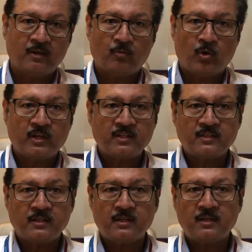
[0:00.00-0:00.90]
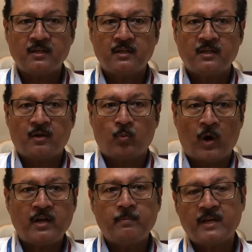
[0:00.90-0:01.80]
What is the
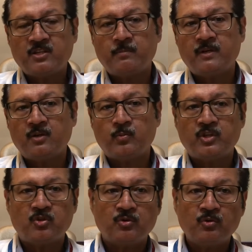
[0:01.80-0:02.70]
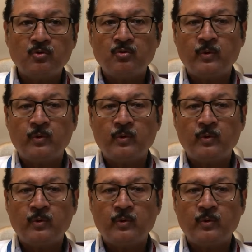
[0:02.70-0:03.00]
one measurement which you do